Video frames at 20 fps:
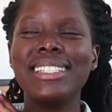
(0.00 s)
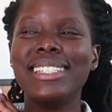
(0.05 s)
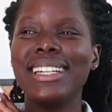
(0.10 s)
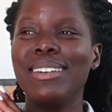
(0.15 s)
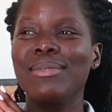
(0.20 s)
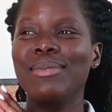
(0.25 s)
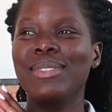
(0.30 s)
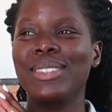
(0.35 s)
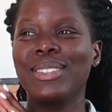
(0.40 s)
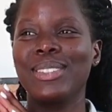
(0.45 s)

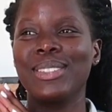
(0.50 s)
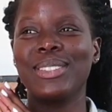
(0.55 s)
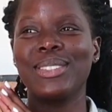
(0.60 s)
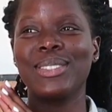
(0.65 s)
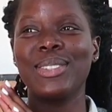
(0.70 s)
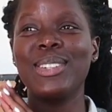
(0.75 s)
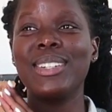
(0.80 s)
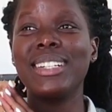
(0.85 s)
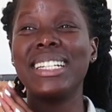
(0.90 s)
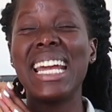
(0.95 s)
I'm so
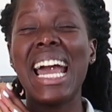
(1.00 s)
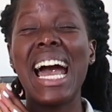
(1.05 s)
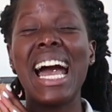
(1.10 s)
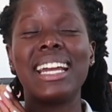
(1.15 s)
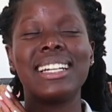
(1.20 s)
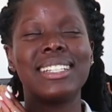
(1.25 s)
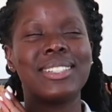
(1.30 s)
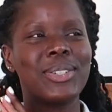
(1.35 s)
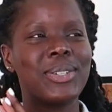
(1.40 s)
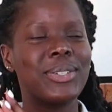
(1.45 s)
sorry,
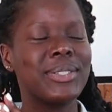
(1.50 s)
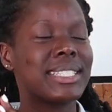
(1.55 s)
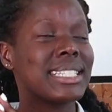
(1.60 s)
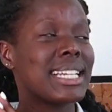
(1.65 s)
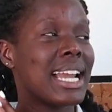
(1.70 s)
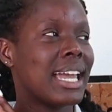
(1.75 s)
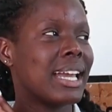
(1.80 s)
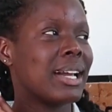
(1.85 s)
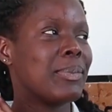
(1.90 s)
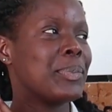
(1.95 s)
I don't
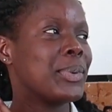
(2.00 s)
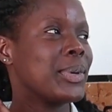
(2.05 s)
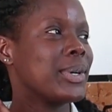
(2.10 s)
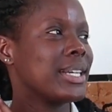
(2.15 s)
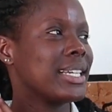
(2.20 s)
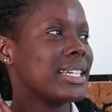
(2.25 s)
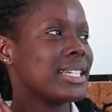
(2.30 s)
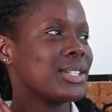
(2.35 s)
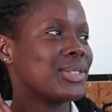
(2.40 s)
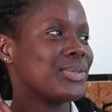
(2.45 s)
like
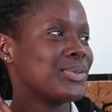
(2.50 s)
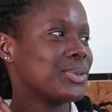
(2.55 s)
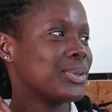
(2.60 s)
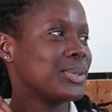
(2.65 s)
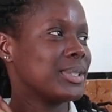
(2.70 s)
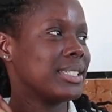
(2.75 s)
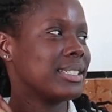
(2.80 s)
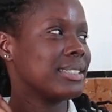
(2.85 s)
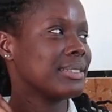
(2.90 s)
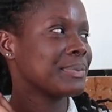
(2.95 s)
Polish
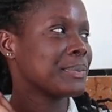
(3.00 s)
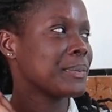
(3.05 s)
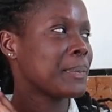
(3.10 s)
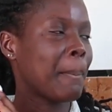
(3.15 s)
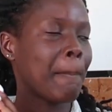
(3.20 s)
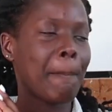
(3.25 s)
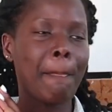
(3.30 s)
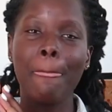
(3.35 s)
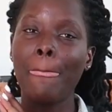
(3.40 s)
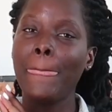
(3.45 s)
food.
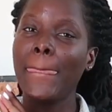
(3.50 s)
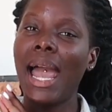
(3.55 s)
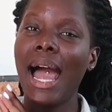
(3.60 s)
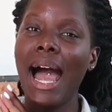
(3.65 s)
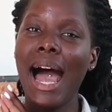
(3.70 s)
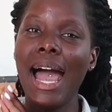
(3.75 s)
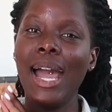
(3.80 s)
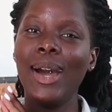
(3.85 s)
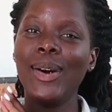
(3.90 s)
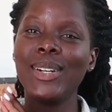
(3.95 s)

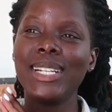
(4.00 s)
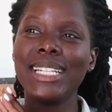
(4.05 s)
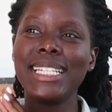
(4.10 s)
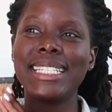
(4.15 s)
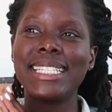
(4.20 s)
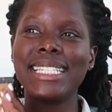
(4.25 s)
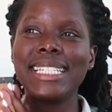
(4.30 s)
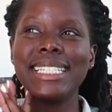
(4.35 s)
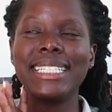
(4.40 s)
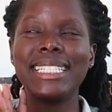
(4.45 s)
I
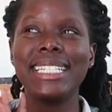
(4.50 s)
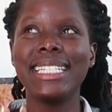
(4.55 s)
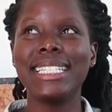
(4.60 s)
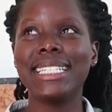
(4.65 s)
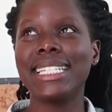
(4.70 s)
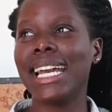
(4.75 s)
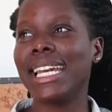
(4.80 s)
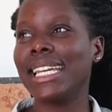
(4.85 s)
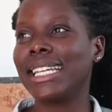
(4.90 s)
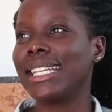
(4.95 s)
honestly
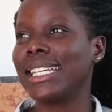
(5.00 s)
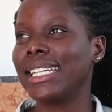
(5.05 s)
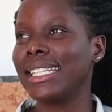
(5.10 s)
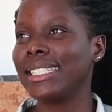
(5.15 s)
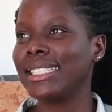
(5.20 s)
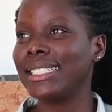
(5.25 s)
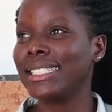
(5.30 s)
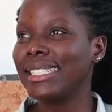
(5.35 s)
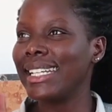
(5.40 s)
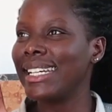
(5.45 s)
didn't like it.
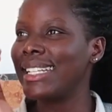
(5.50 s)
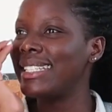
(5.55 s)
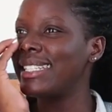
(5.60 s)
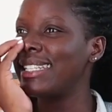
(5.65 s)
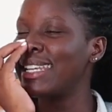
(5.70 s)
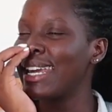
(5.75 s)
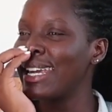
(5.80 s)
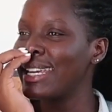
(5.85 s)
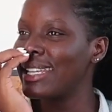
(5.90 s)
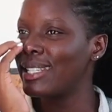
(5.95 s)
The
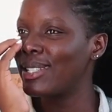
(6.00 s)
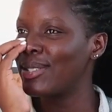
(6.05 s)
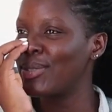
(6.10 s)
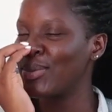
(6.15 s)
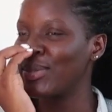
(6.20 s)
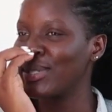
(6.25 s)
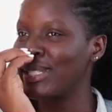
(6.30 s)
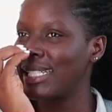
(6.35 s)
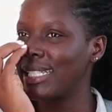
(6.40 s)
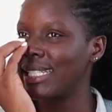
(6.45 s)
taste
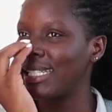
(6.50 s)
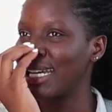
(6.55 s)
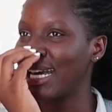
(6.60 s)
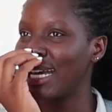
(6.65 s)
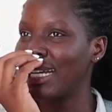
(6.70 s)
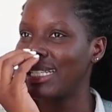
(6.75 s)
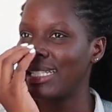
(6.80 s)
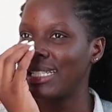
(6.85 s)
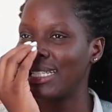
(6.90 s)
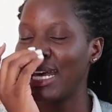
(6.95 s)
was
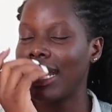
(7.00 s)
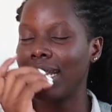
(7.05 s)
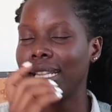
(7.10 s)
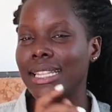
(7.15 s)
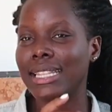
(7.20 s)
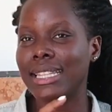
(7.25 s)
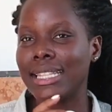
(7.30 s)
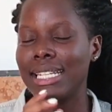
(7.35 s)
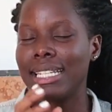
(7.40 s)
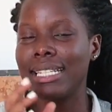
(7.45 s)
just,
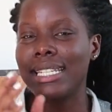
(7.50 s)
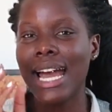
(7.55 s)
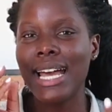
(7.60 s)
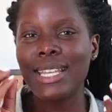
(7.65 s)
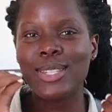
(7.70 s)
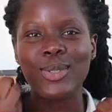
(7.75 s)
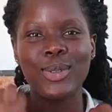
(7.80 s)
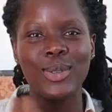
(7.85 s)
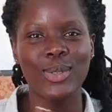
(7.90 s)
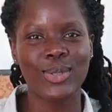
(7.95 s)
it
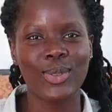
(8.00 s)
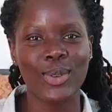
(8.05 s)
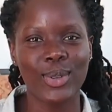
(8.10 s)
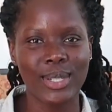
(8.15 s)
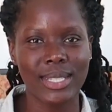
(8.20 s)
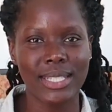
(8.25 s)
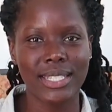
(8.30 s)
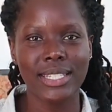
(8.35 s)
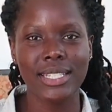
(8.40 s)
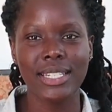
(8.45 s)
has no
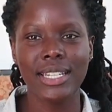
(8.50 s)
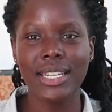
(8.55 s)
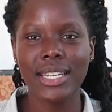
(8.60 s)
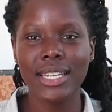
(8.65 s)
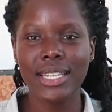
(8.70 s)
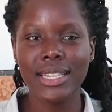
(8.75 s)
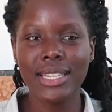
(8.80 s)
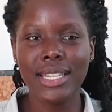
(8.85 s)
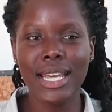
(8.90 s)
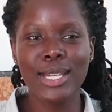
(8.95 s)
salt.
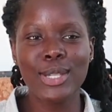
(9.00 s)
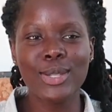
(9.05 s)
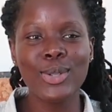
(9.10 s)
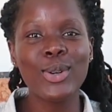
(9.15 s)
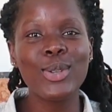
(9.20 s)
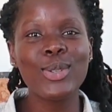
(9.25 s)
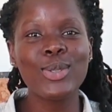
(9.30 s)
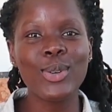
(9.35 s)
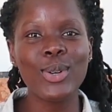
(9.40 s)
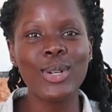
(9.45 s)
There's
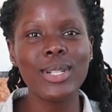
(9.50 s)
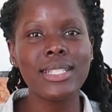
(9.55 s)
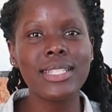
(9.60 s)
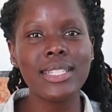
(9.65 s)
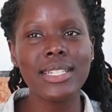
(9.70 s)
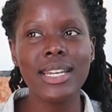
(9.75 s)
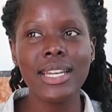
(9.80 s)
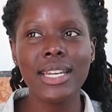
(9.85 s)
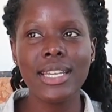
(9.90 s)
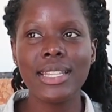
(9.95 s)
no
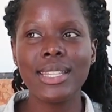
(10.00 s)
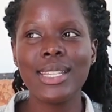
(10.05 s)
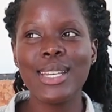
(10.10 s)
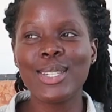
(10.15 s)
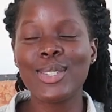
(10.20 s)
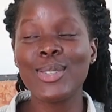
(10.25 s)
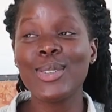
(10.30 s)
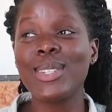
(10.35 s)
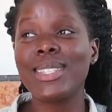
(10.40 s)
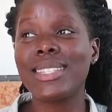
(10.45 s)
salt,
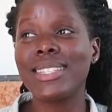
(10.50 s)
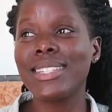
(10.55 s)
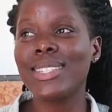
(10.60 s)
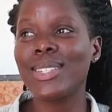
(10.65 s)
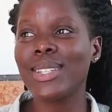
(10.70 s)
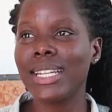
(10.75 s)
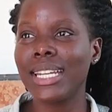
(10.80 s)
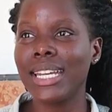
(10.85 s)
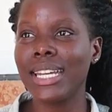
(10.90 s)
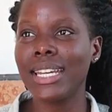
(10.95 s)
there's no
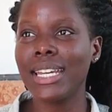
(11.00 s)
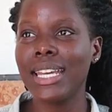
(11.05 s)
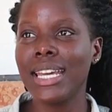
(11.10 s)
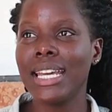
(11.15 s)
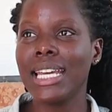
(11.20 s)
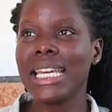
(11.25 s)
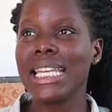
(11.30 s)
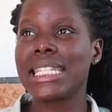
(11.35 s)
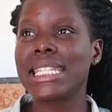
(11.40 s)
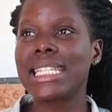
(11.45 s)
seasoning,
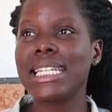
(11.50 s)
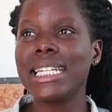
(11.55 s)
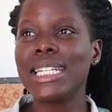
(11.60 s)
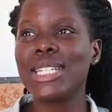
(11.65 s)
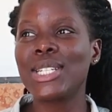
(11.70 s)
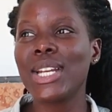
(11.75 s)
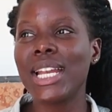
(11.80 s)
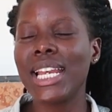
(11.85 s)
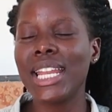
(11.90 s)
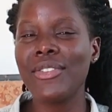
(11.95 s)
it's
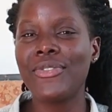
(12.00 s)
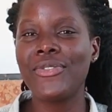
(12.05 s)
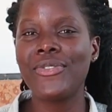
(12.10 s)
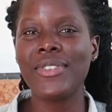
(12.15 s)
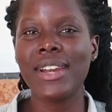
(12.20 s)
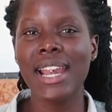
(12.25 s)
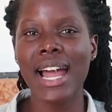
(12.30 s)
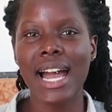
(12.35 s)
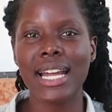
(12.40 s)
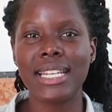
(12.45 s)
literally
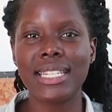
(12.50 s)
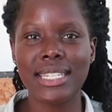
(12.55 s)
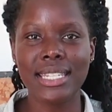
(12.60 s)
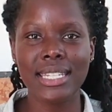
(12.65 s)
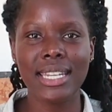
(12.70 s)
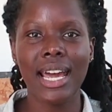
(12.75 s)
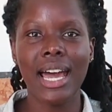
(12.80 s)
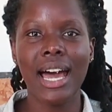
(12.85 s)
flat.